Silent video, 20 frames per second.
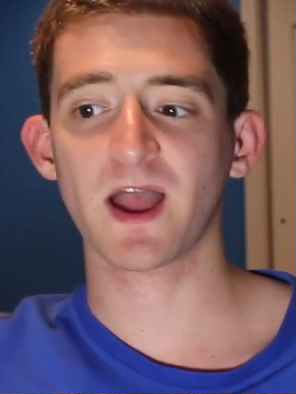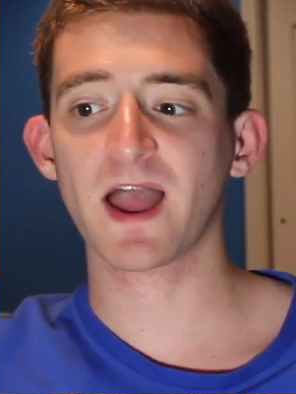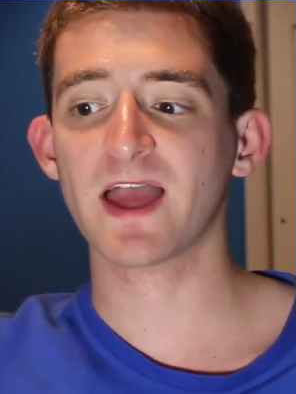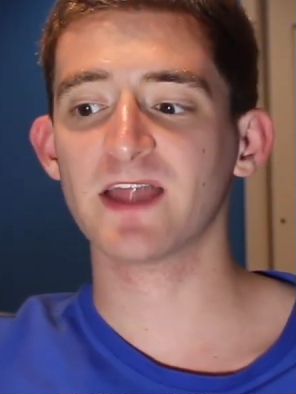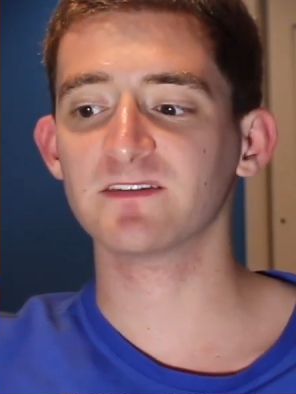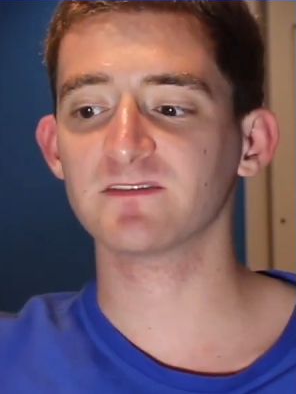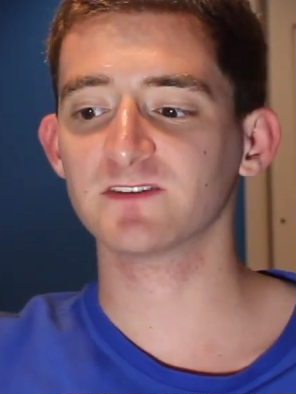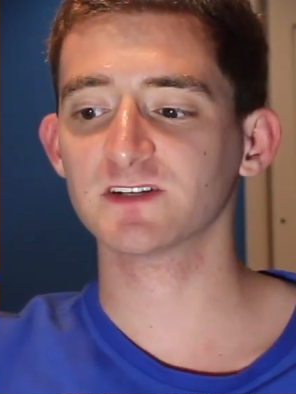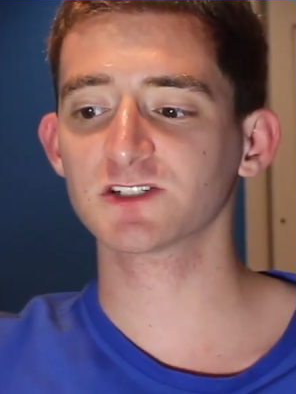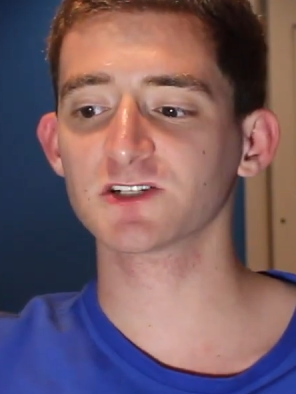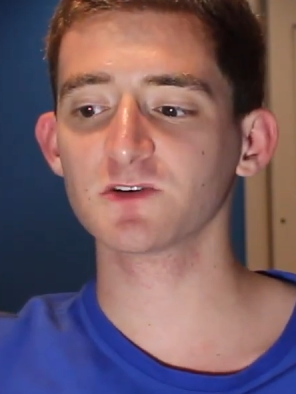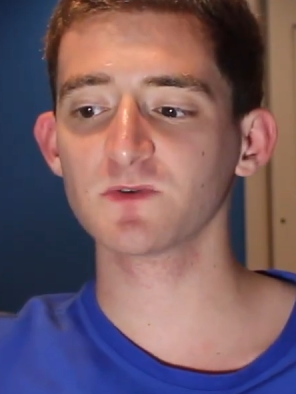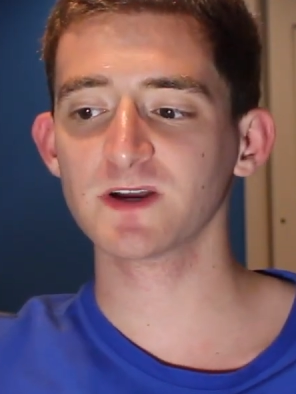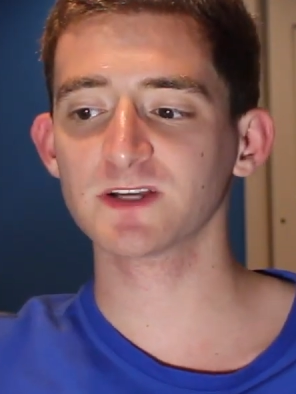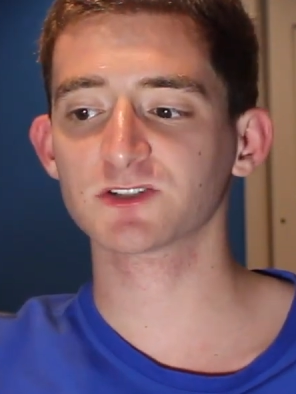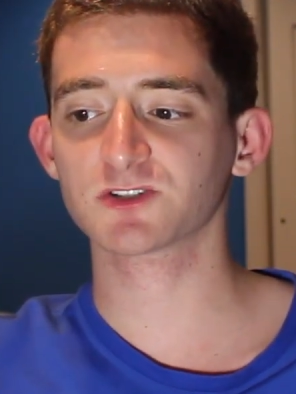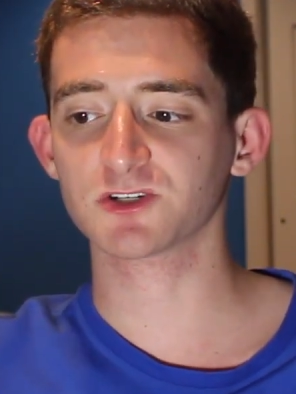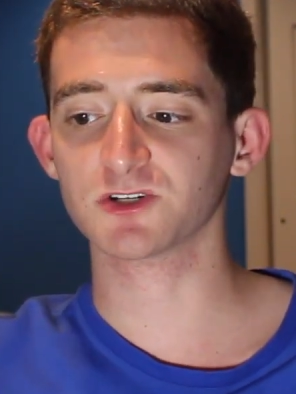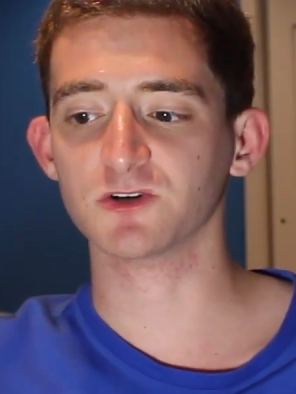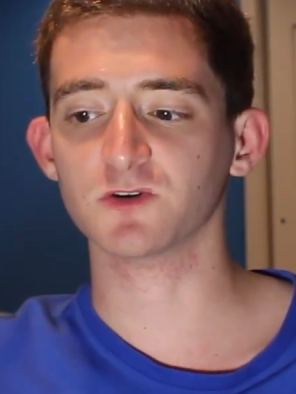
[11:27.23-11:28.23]
And Vision
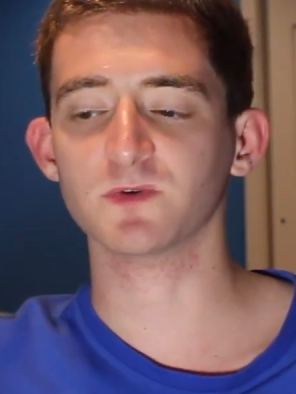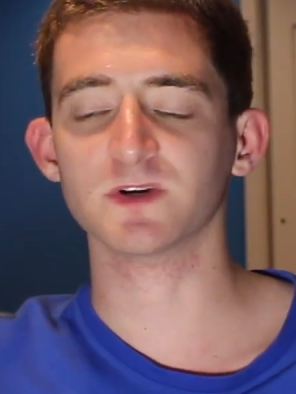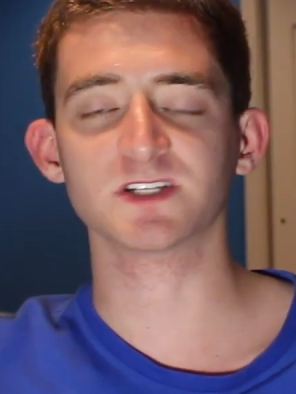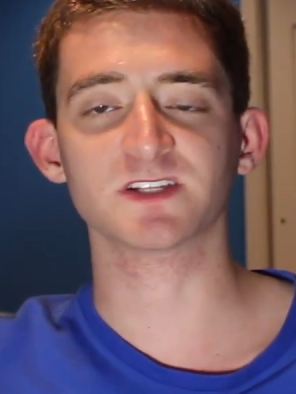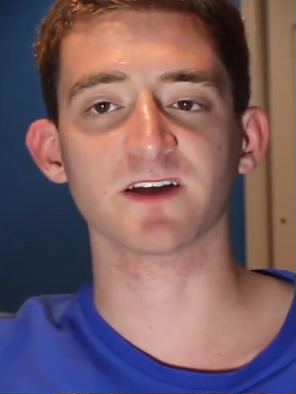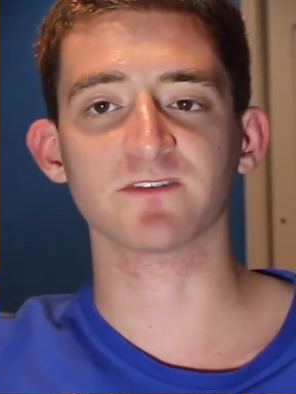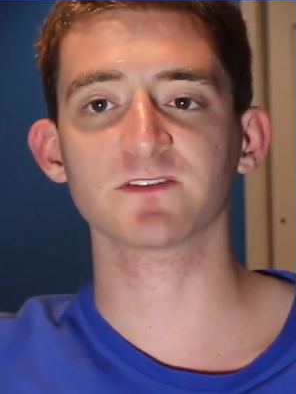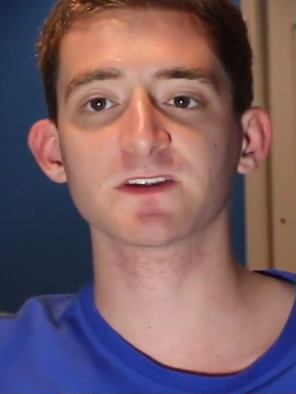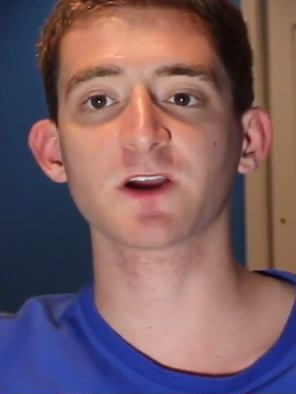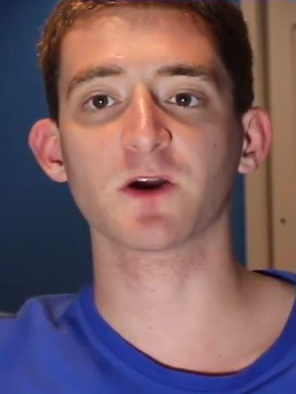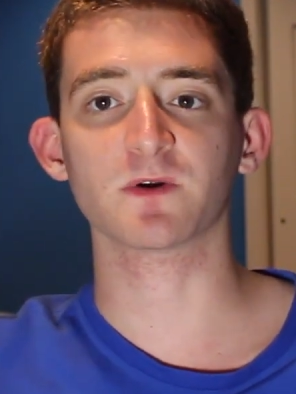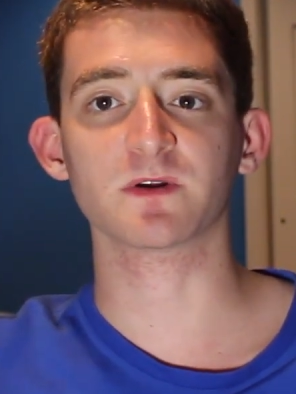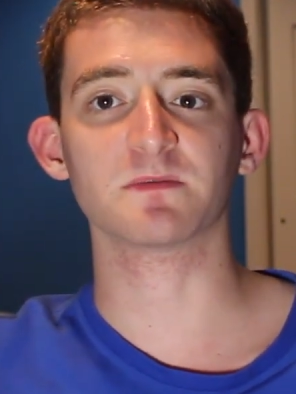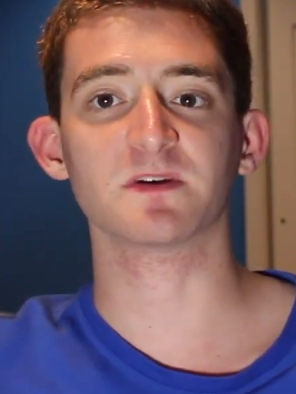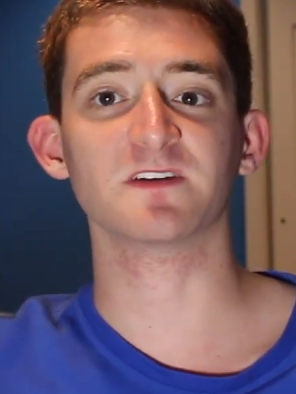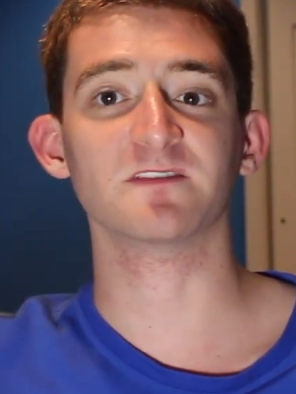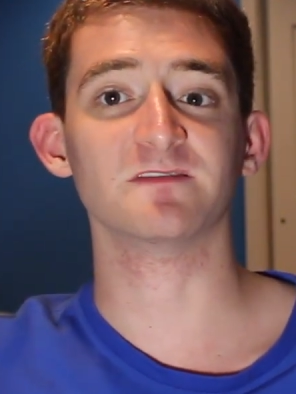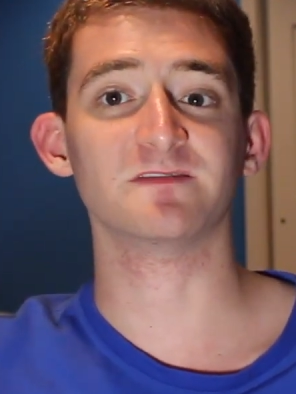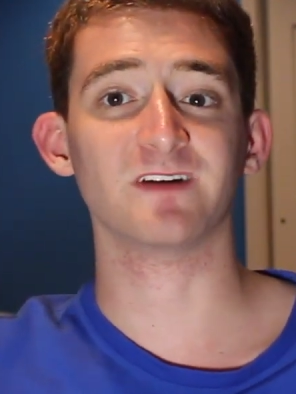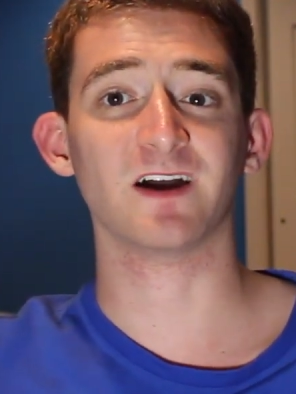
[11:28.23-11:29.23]
OS 2 is definitely going to
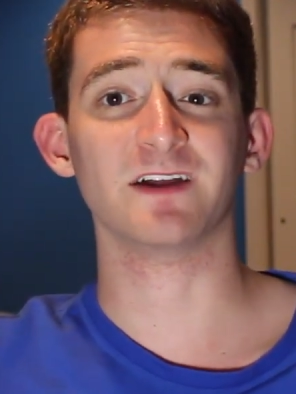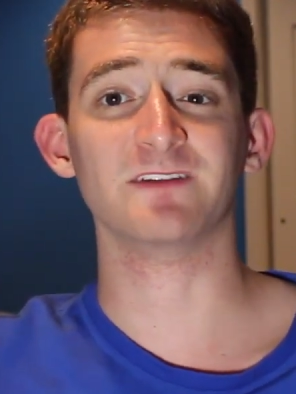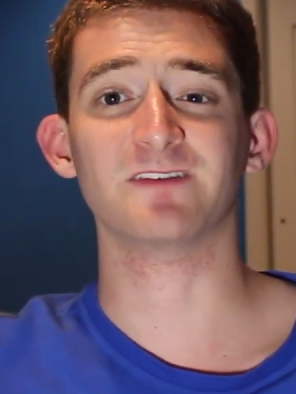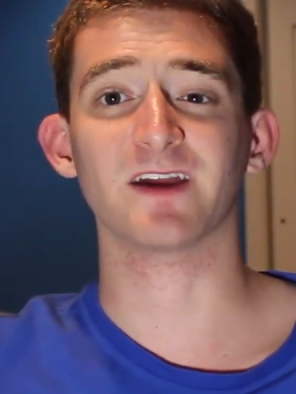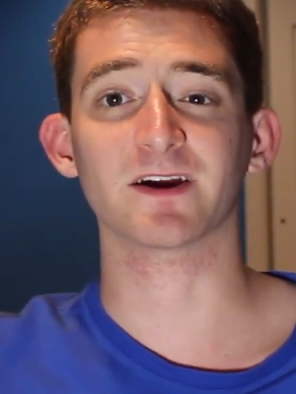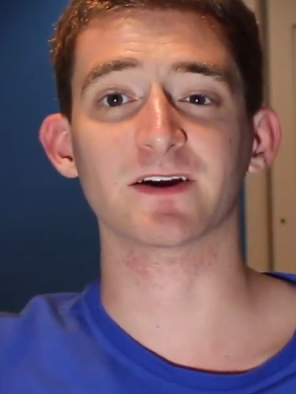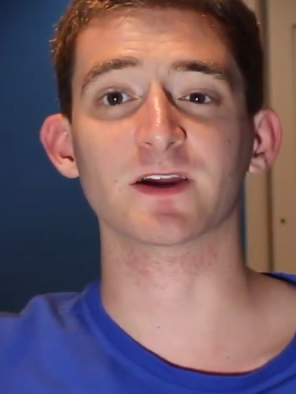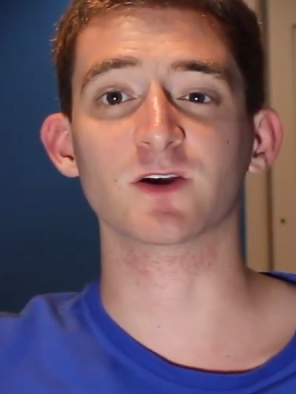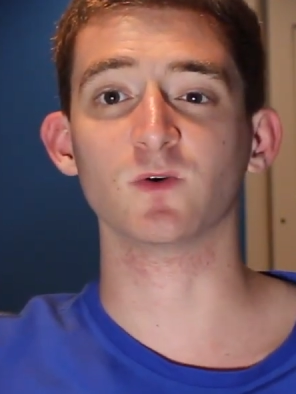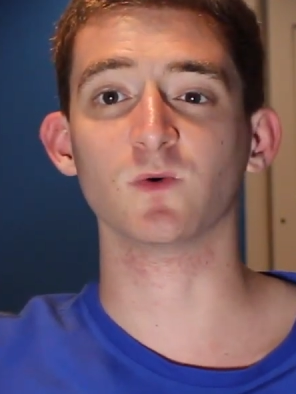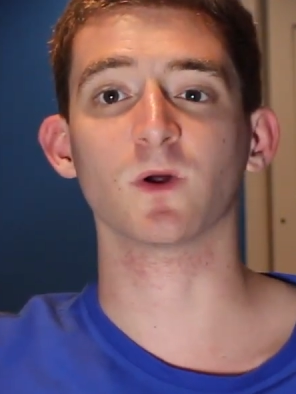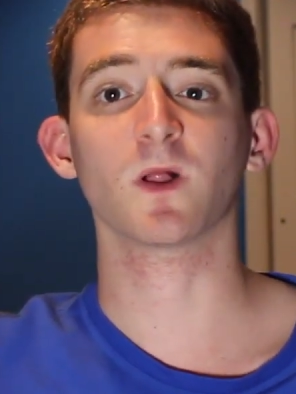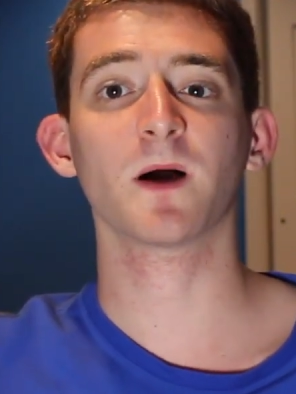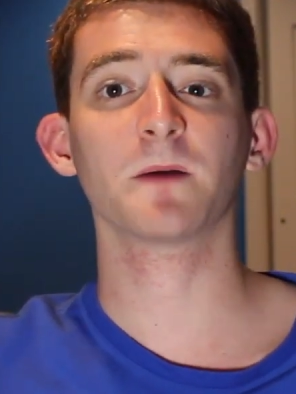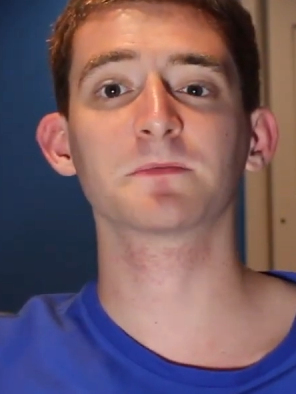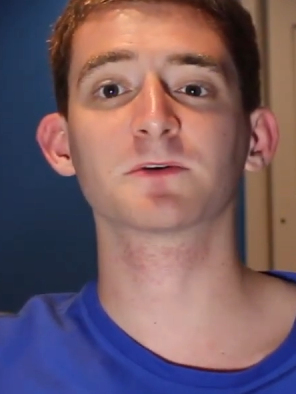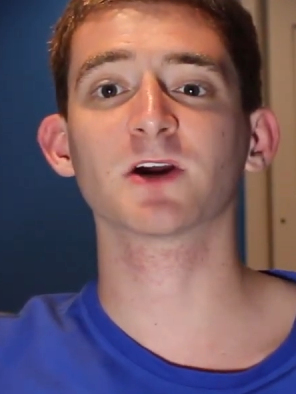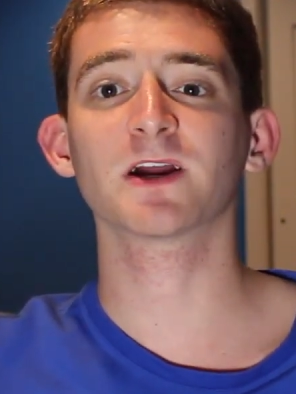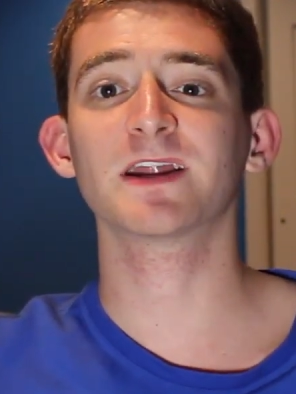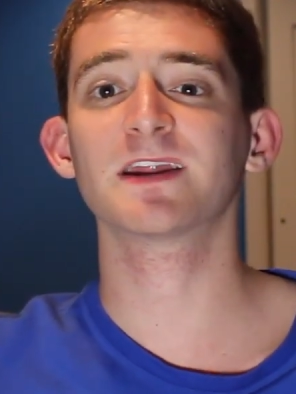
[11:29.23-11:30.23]
be a very cool
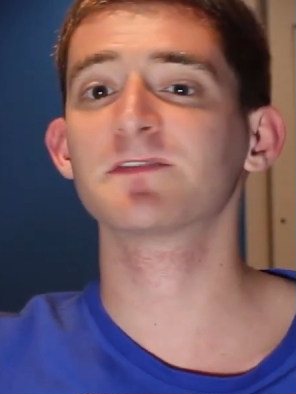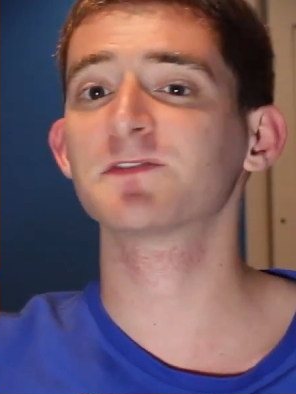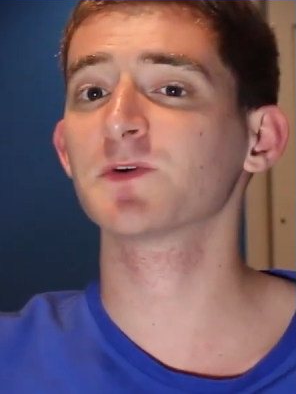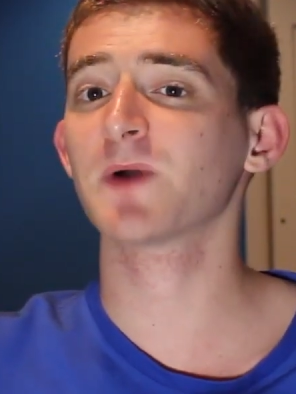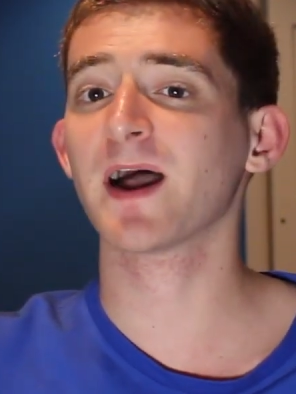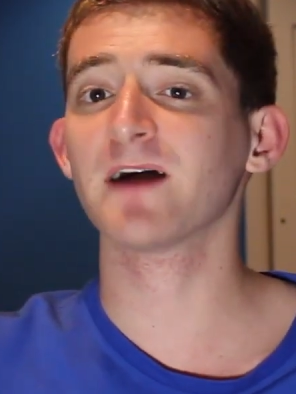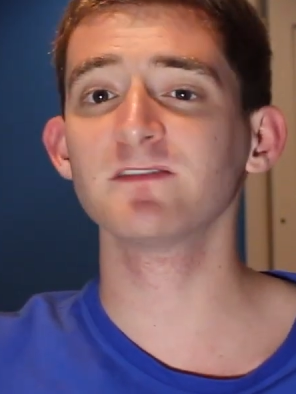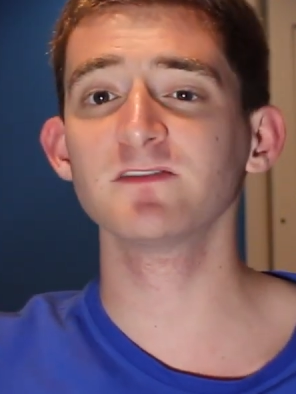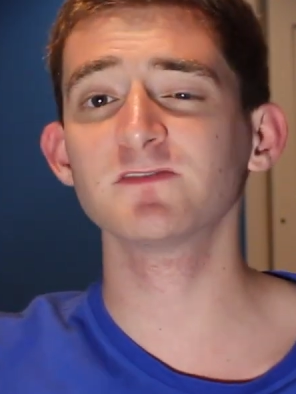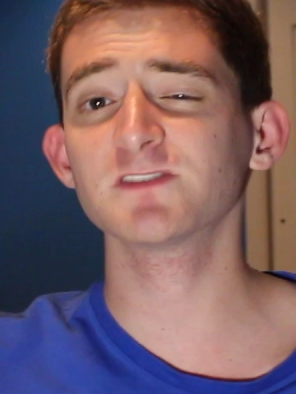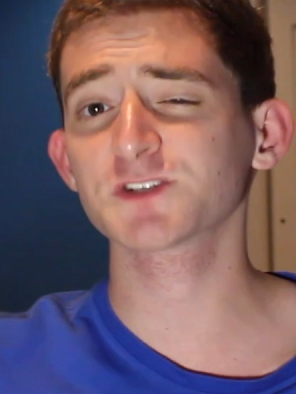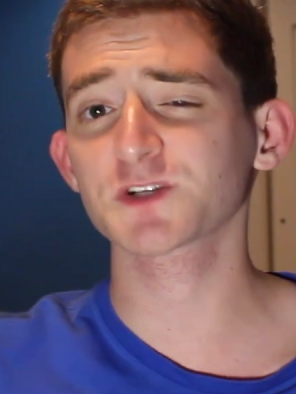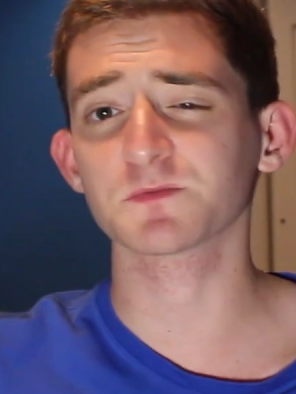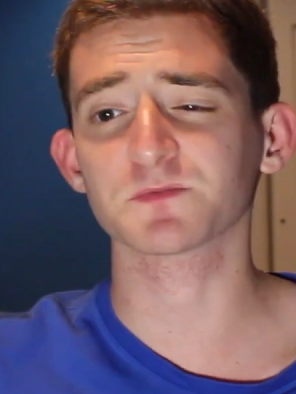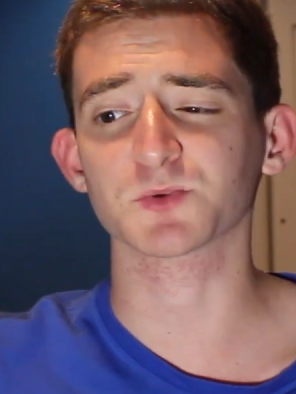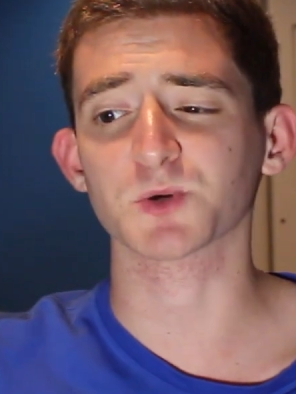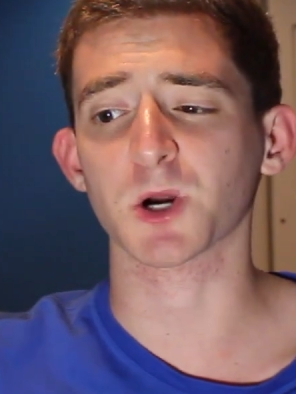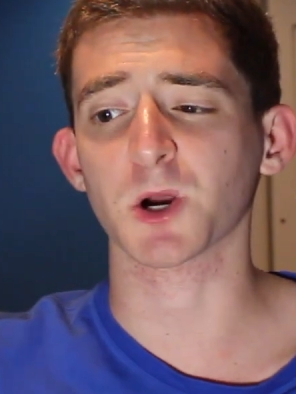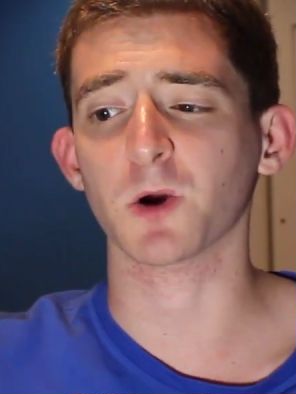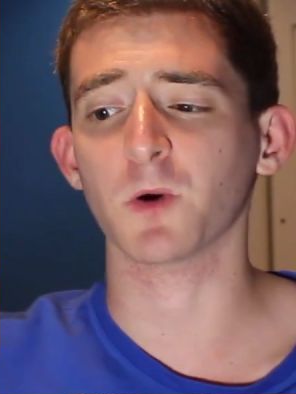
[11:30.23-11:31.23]
upgrade if you have a Vision
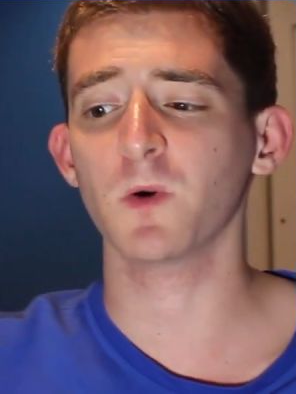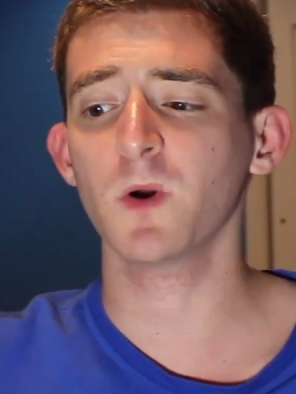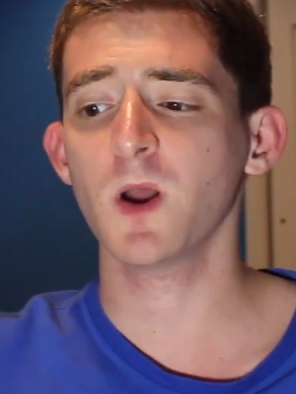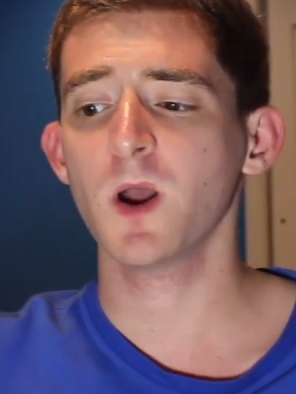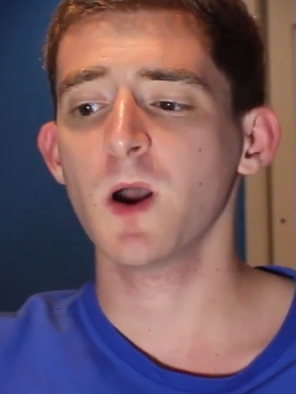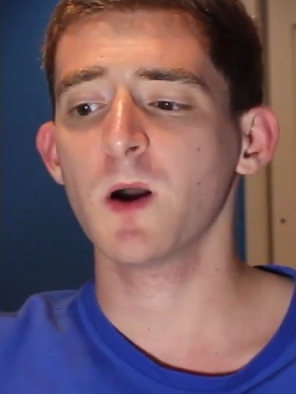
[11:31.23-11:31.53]
Pro,